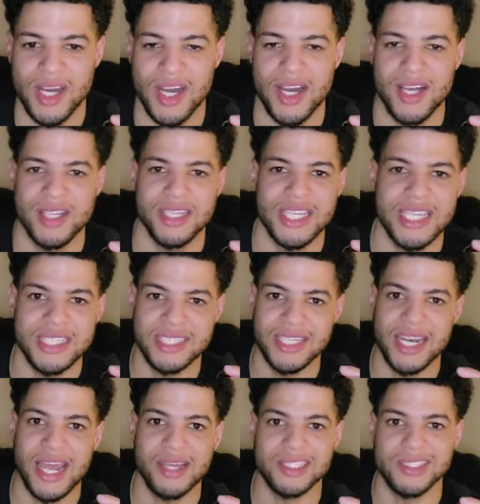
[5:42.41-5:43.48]
a list
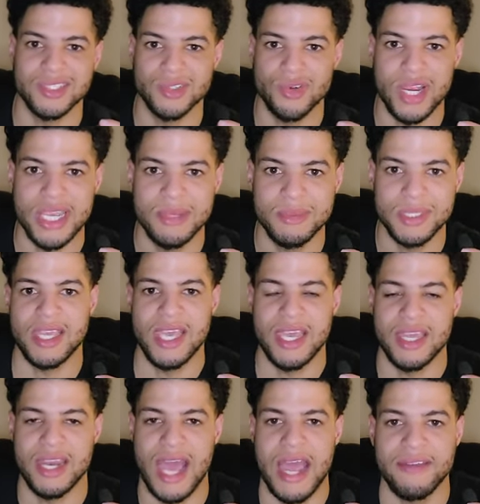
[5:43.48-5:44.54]
that I scraped
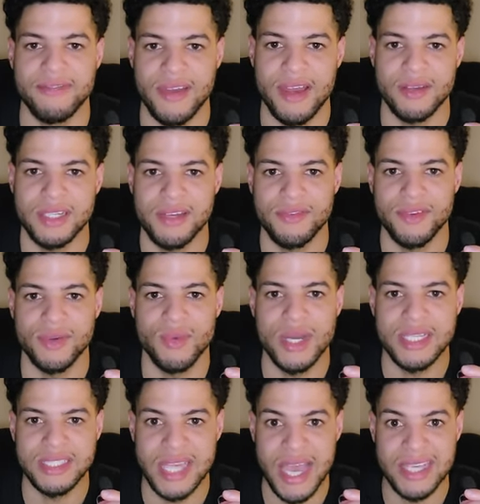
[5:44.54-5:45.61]
and I found different
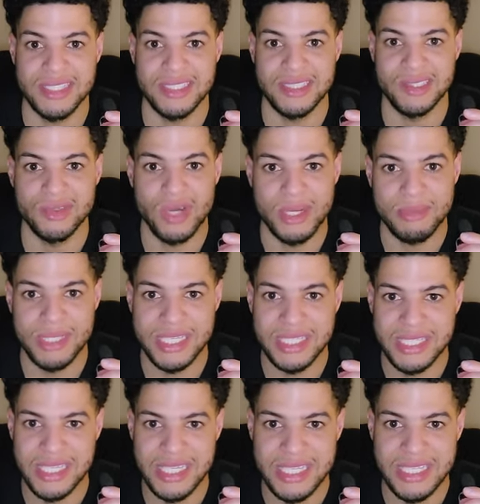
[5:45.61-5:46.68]
ways to actually scrape
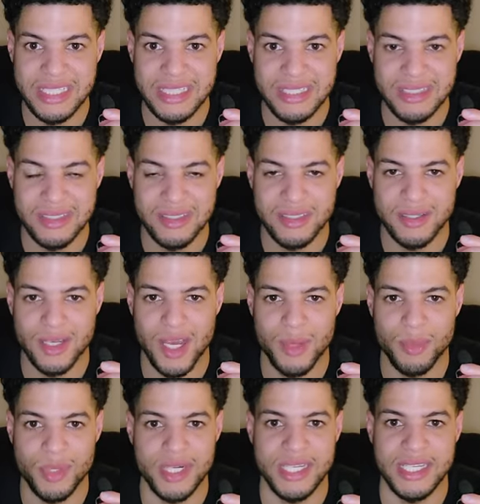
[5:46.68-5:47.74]
these leads
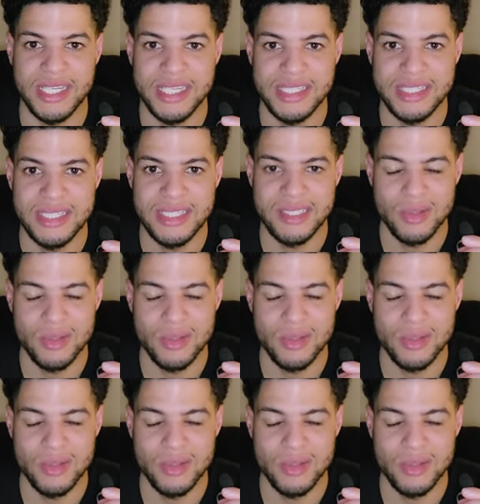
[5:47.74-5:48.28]
uh, pretty easy.